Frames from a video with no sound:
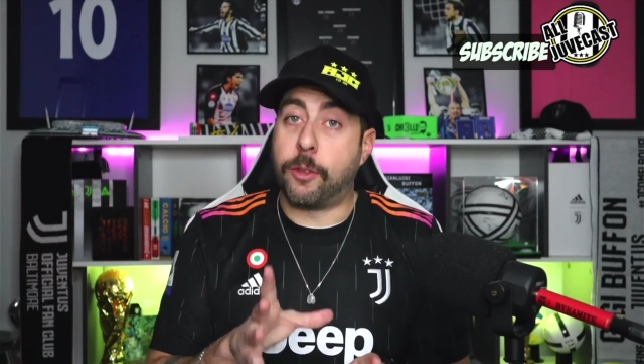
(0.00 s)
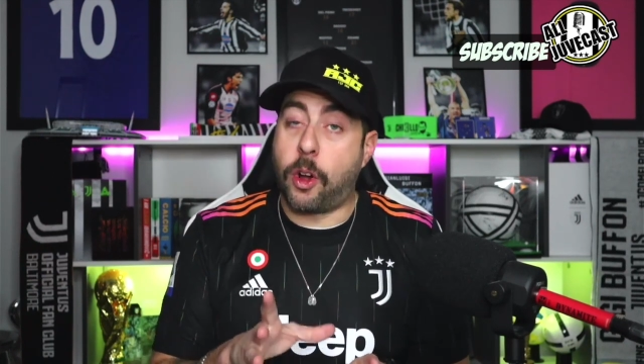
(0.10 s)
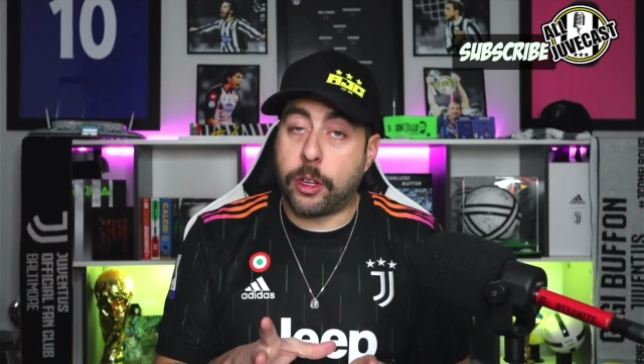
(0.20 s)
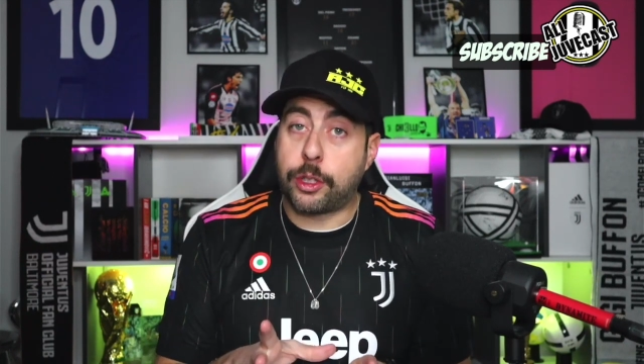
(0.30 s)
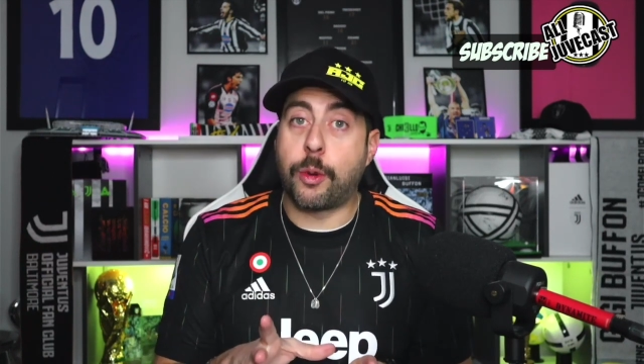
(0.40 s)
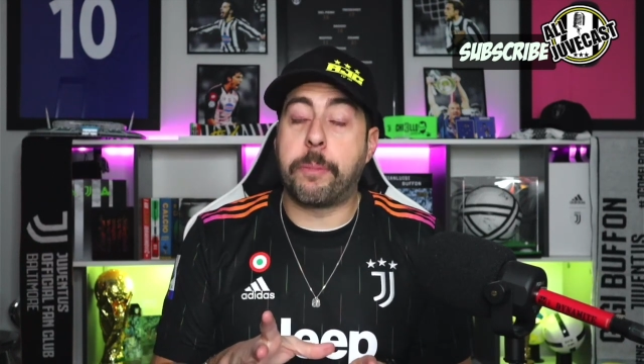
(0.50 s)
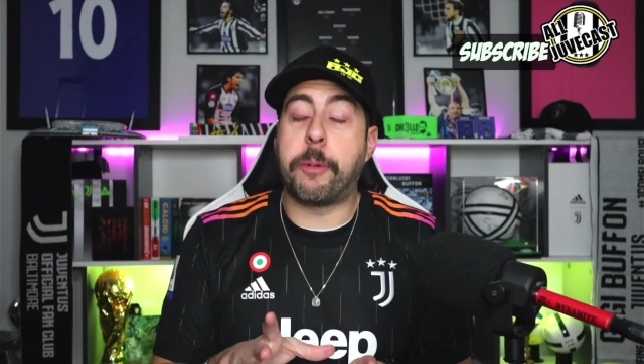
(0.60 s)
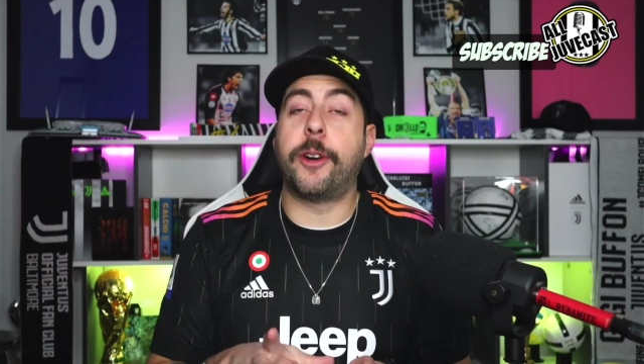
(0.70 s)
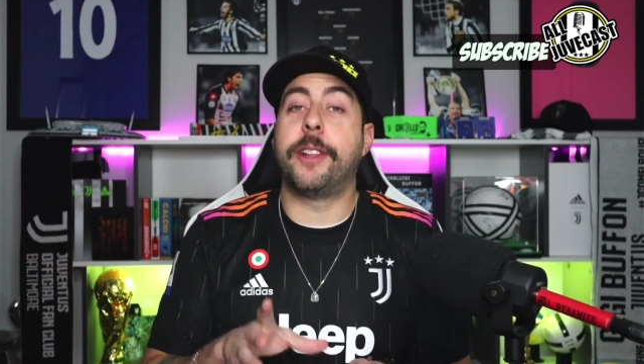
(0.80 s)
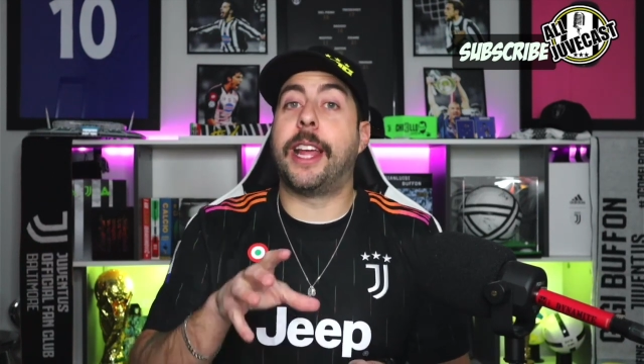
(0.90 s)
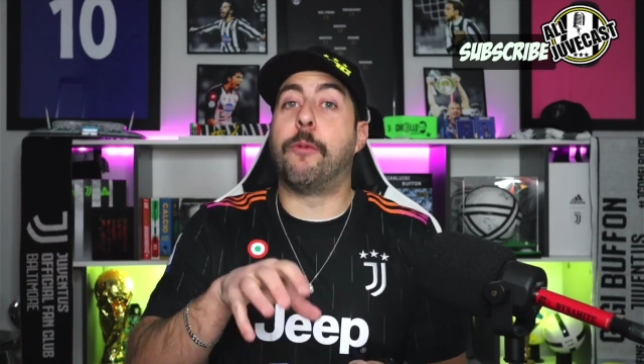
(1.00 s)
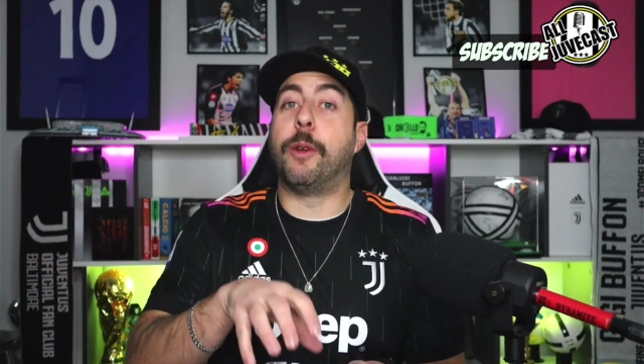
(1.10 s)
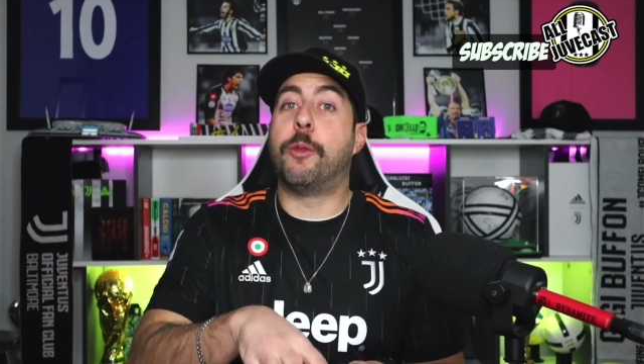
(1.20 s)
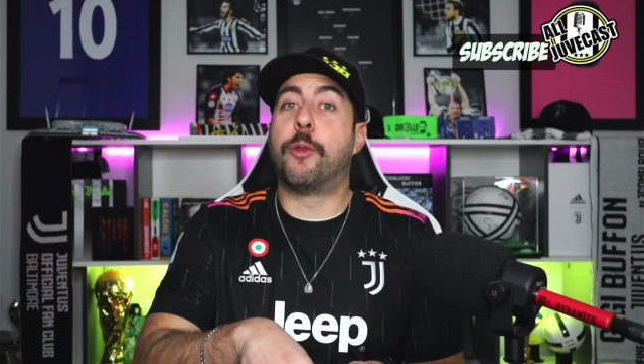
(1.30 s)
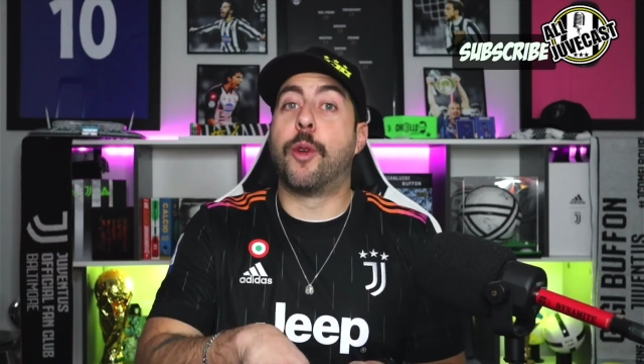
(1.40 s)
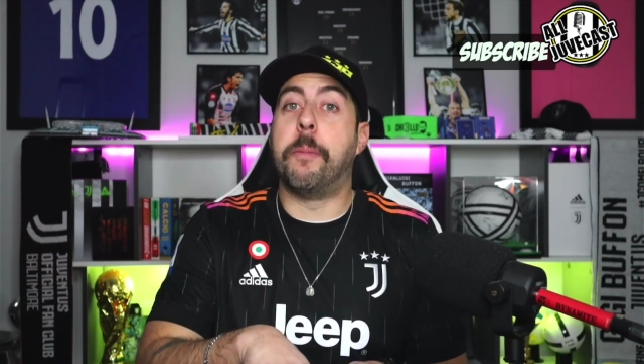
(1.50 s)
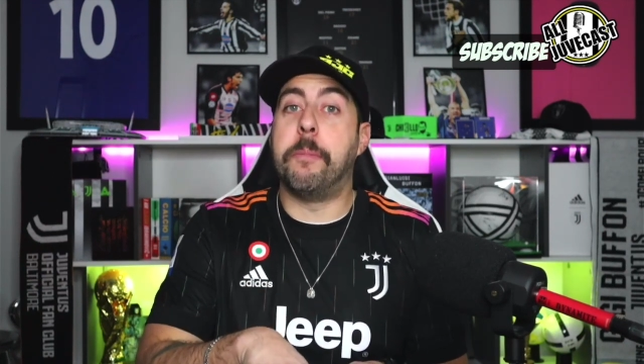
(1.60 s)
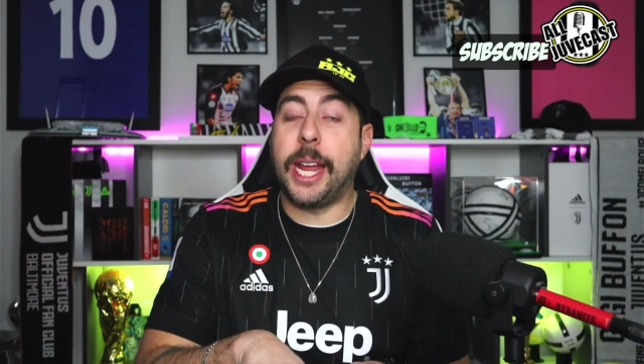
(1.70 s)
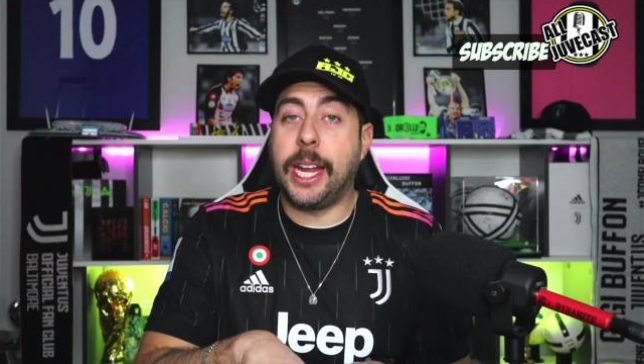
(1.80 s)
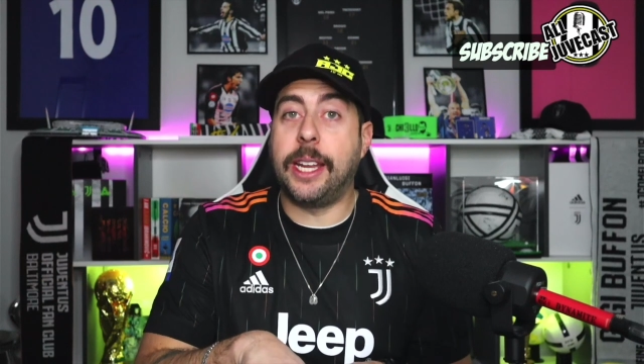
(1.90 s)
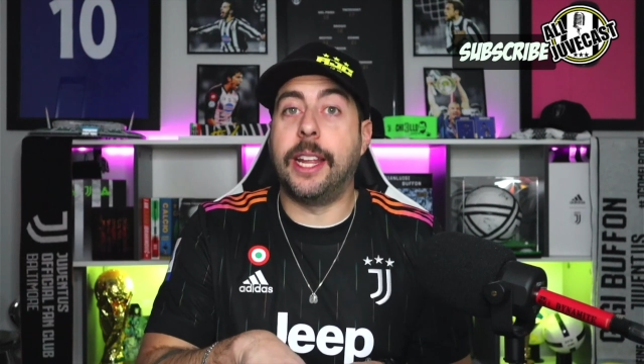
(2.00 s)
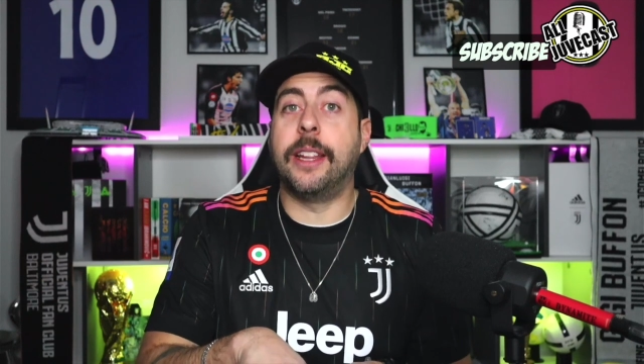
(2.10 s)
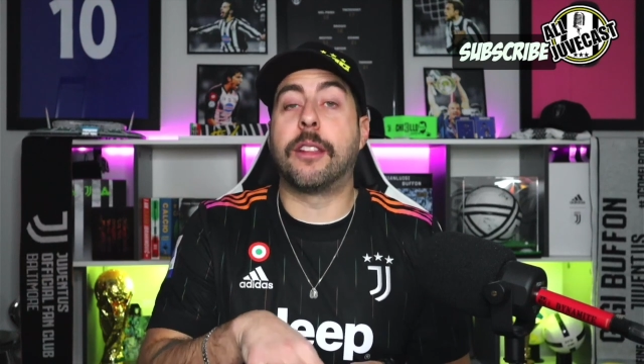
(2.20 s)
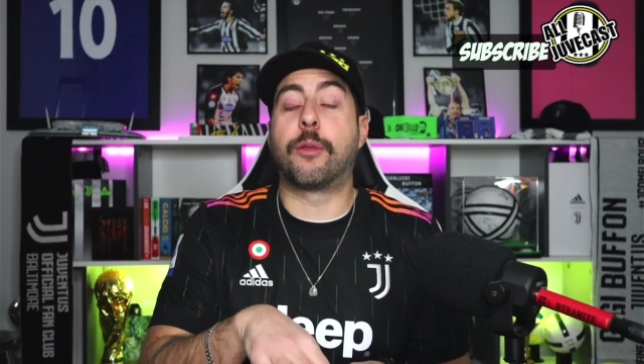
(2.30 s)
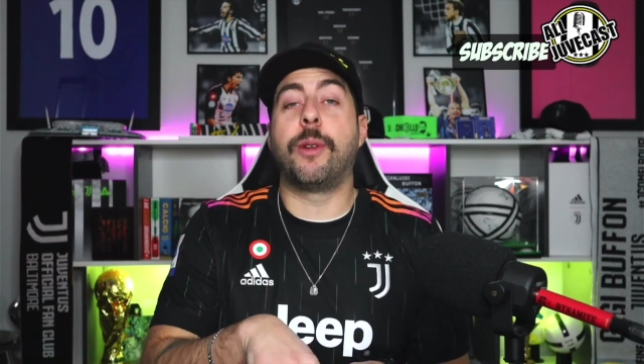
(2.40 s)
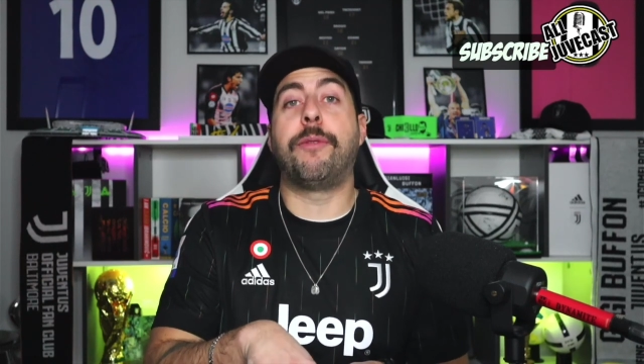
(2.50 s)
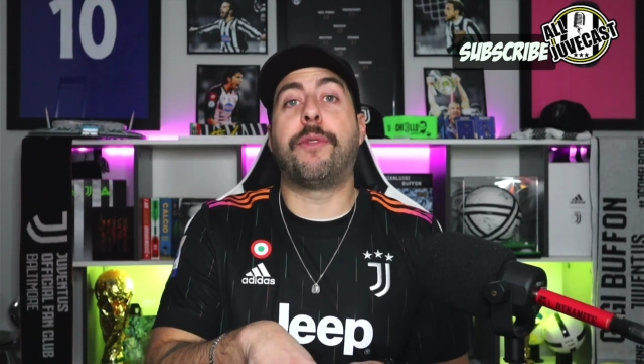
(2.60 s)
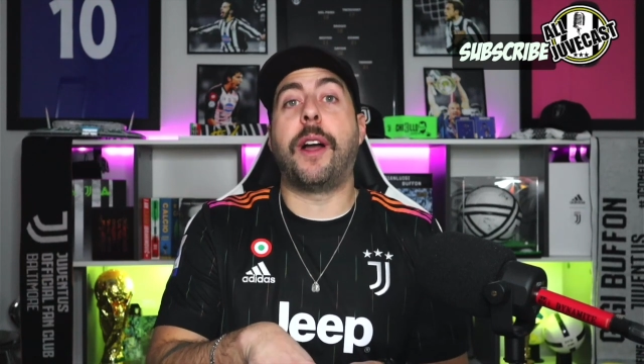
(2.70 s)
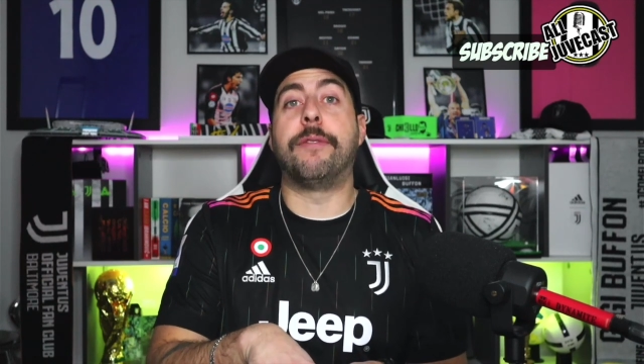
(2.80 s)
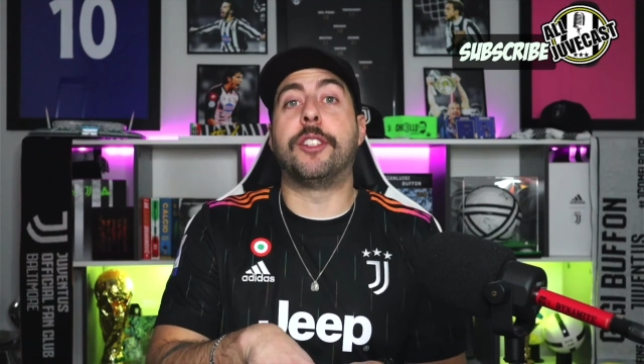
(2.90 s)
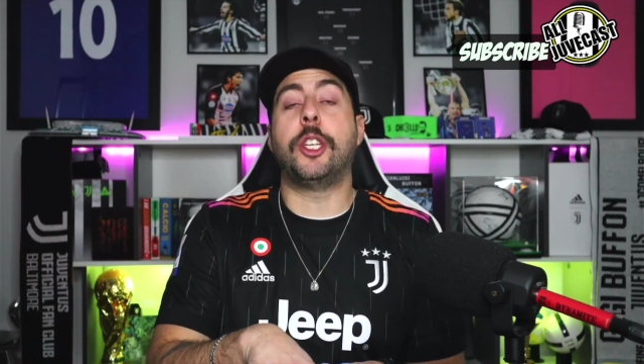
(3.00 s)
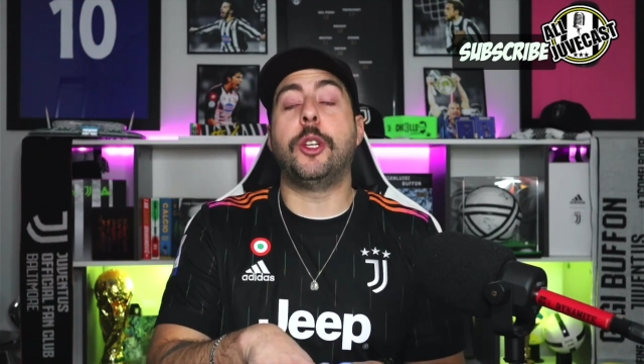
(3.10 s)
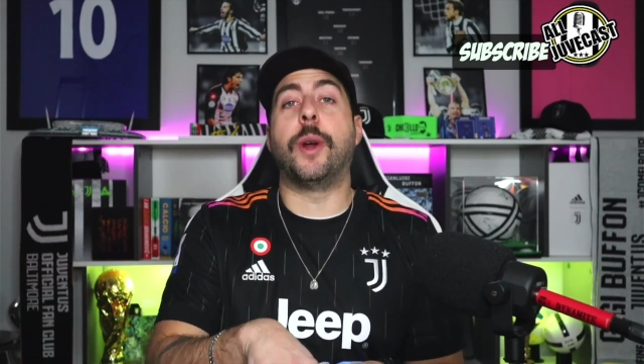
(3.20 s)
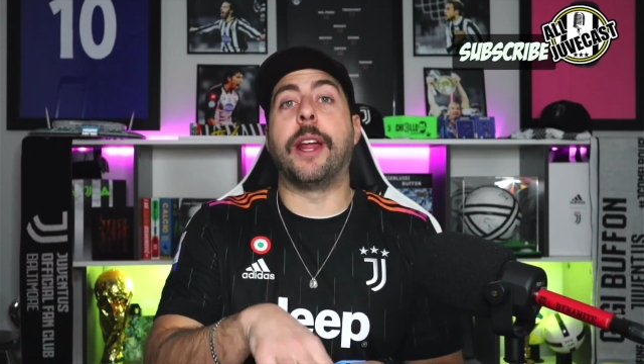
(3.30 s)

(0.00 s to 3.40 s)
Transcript: also reported that we would remain in the 3-5-2,